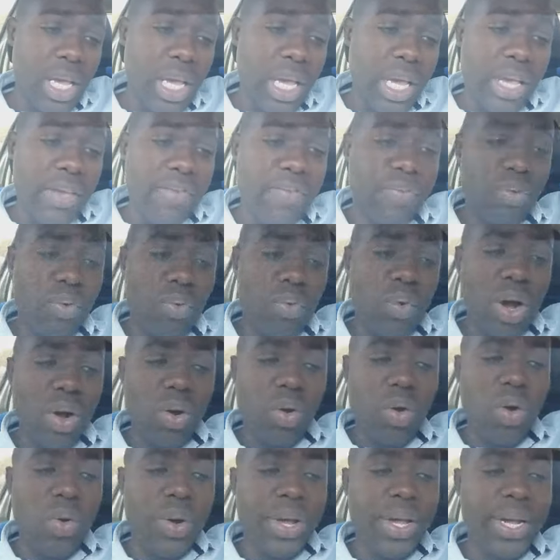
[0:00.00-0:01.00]
if you are
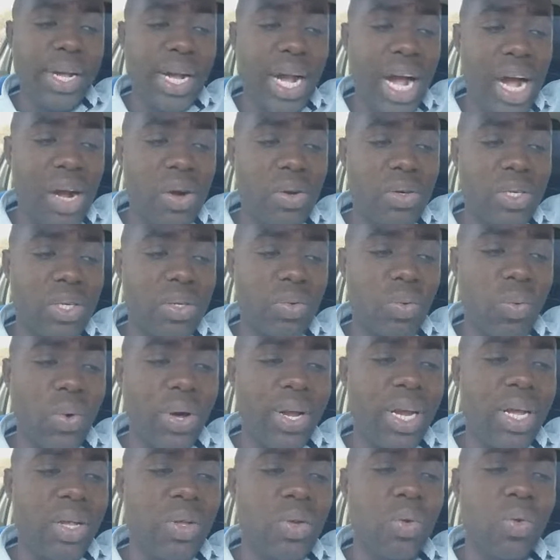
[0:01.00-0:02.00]
going out,
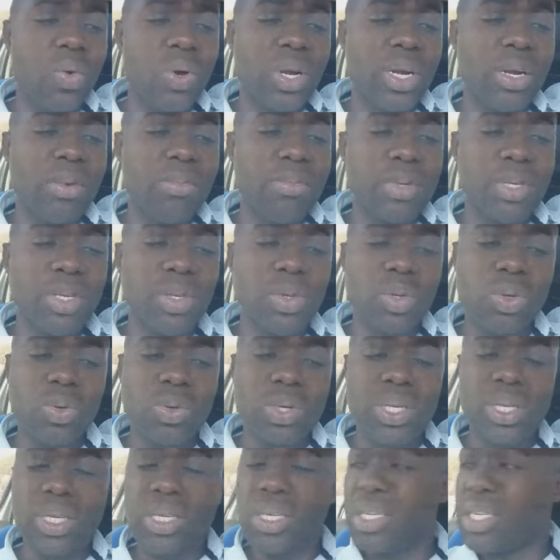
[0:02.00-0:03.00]
what are you going to be
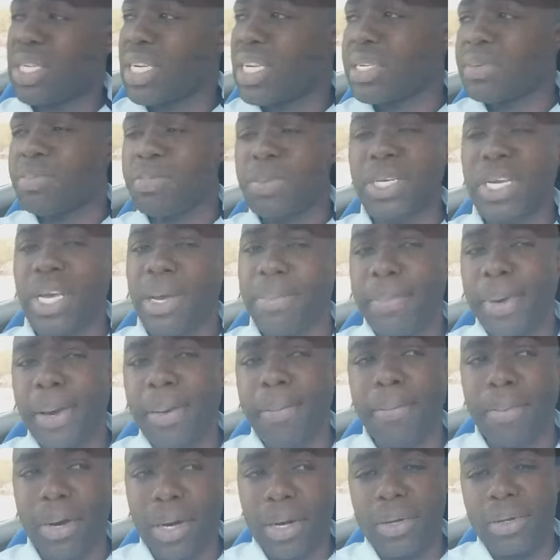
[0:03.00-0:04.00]
doing? Just be a
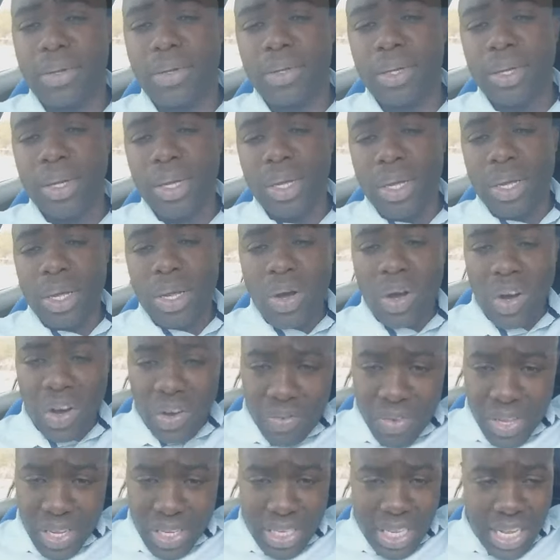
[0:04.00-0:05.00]
member.
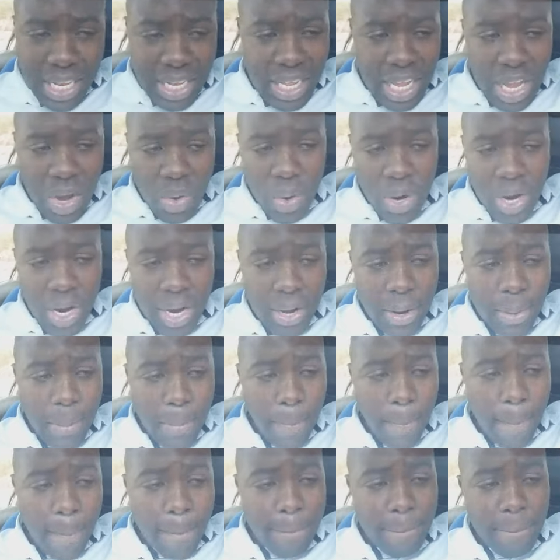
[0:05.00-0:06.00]
Obviously, they were
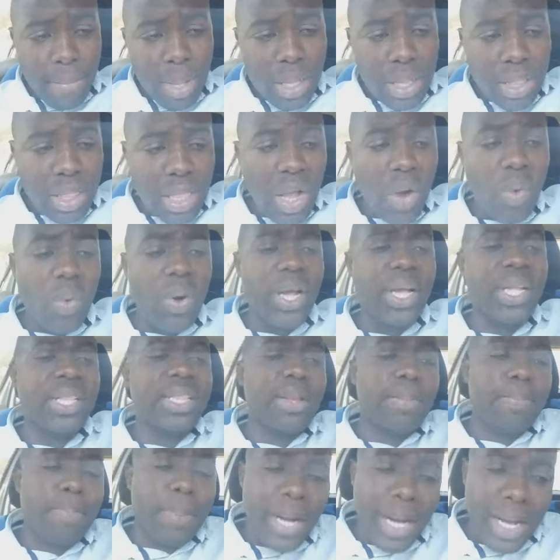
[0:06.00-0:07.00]

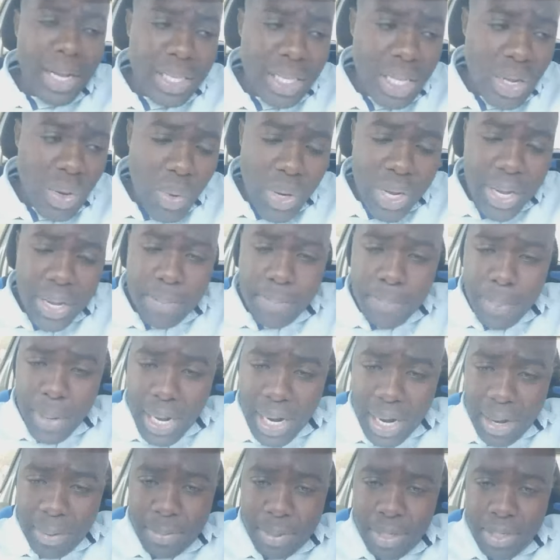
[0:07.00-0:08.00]
in
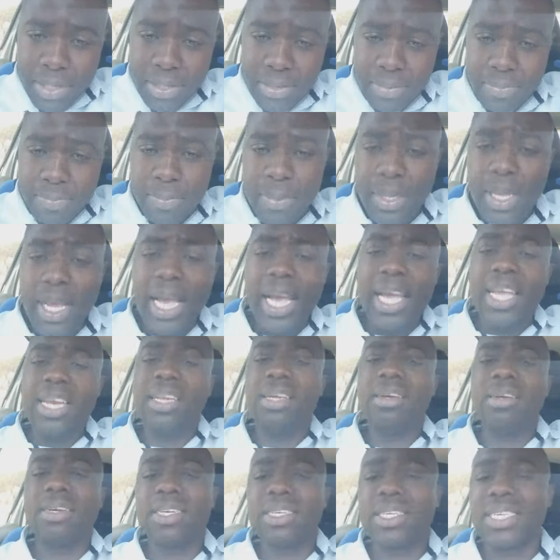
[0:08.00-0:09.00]
parliament
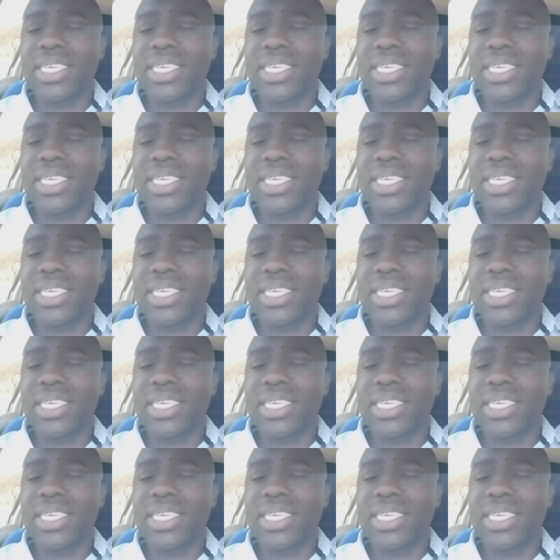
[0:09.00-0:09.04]
earning